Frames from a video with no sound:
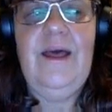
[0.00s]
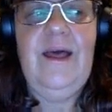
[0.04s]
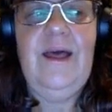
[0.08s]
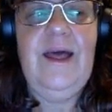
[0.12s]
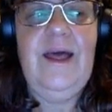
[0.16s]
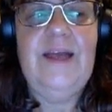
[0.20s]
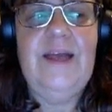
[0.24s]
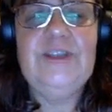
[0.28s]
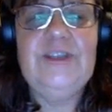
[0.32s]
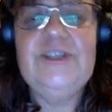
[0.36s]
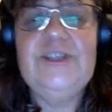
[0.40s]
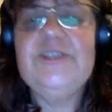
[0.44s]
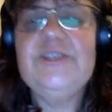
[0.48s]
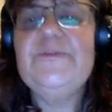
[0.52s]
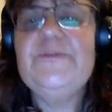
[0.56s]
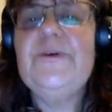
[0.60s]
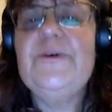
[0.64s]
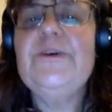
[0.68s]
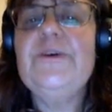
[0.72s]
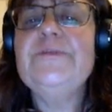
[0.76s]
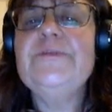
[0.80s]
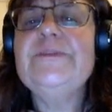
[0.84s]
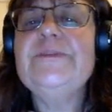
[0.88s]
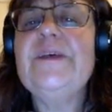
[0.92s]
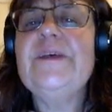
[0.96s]

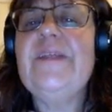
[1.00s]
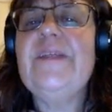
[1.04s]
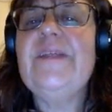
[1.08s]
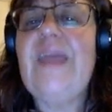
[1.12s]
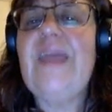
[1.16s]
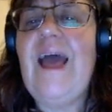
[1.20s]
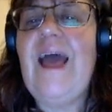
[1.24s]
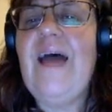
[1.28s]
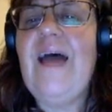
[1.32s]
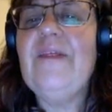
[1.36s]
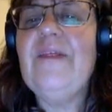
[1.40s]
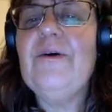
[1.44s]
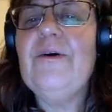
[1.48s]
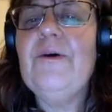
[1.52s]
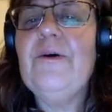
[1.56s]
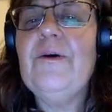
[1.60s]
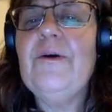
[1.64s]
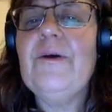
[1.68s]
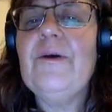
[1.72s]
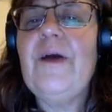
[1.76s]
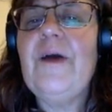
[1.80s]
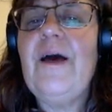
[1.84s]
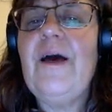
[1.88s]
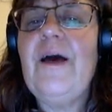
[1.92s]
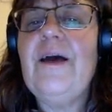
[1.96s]
Angiosperms are the other
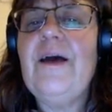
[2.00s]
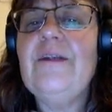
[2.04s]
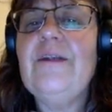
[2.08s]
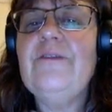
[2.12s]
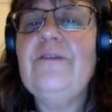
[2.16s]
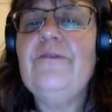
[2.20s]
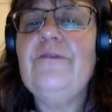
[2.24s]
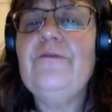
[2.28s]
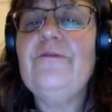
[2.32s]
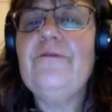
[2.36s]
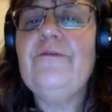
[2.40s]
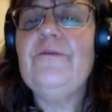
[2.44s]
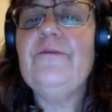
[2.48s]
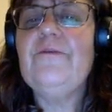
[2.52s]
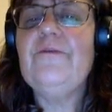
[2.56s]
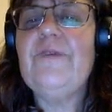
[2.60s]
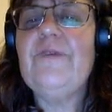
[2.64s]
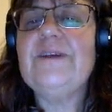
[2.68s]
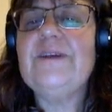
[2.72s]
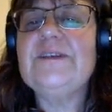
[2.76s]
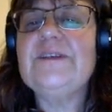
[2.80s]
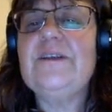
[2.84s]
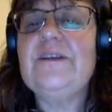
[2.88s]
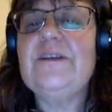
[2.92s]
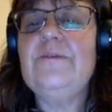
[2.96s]
kind of
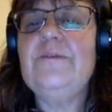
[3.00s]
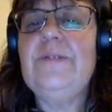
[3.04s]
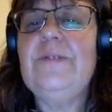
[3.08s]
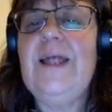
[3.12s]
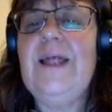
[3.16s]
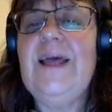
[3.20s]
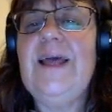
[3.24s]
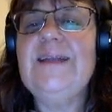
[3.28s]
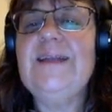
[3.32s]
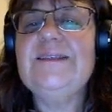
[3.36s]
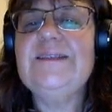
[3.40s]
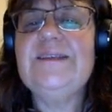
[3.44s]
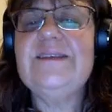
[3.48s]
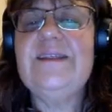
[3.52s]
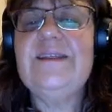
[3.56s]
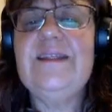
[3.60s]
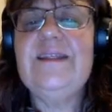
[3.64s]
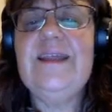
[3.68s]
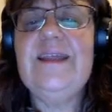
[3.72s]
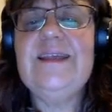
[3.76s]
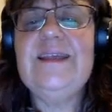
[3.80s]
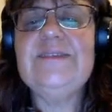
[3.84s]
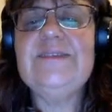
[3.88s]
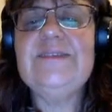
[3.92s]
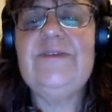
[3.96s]
vascular plants, and
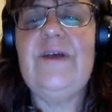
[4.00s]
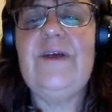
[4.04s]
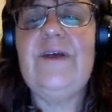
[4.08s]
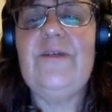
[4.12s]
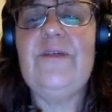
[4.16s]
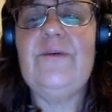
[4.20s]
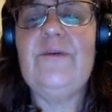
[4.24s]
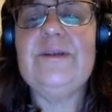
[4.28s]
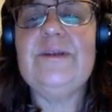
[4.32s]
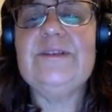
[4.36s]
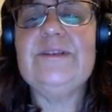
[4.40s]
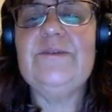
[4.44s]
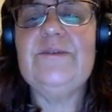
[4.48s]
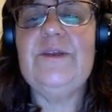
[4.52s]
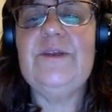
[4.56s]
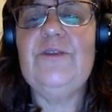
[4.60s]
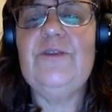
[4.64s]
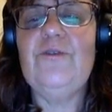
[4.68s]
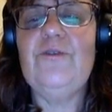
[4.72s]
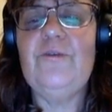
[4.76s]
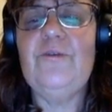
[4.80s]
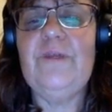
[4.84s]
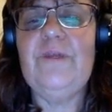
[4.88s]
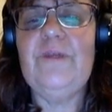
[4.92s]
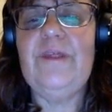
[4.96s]
these are the ones that we
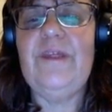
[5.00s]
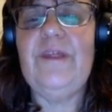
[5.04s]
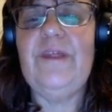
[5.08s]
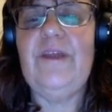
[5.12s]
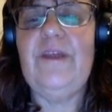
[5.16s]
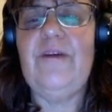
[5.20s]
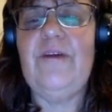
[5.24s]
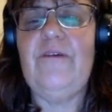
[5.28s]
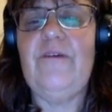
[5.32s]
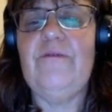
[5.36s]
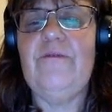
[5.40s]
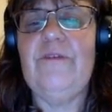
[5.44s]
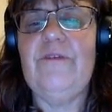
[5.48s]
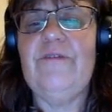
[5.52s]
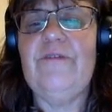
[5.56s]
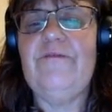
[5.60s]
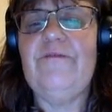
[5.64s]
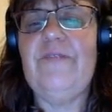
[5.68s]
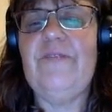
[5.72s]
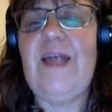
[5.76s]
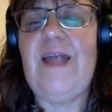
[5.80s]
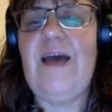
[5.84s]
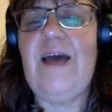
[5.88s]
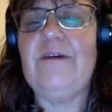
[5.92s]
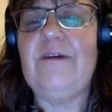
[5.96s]
normally think of with
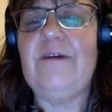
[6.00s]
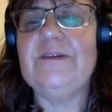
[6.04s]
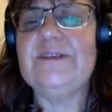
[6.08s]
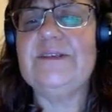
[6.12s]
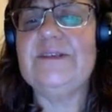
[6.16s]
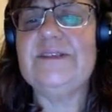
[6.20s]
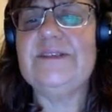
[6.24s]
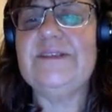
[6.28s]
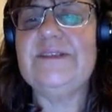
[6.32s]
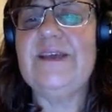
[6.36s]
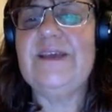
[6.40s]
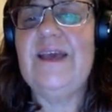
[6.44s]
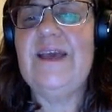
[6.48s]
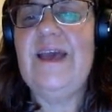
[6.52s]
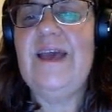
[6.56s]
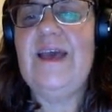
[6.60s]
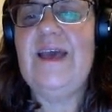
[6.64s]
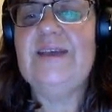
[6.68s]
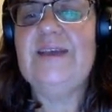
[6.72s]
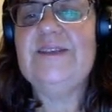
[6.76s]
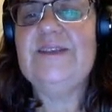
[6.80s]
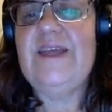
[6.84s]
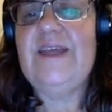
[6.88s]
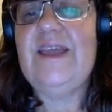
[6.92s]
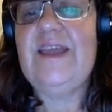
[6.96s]
flowers.
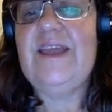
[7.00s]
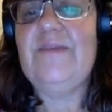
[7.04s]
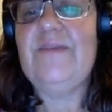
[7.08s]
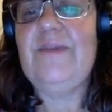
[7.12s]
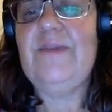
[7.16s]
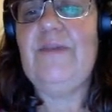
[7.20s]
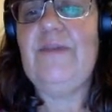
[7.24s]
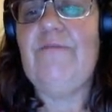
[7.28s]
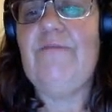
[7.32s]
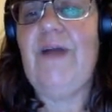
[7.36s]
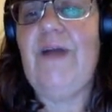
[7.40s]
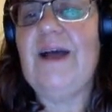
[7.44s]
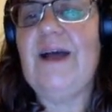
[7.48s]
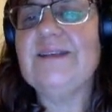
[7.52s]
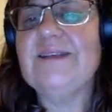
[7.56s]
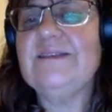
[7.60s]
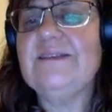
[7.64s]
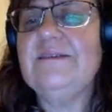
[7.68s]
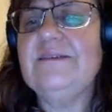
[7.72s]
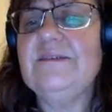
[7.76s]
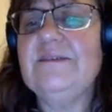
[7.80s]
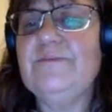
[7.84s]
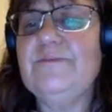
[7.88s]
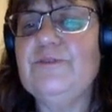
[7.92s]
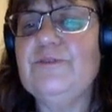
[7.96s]
So they can be
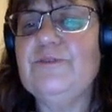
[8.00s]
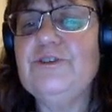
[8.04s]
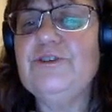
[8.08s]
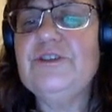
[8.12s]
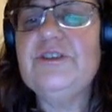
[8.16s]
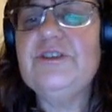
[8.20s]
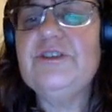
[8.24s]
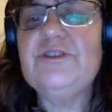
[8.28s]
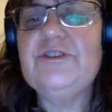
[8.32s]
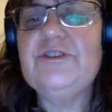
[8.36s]
grasses, bushes,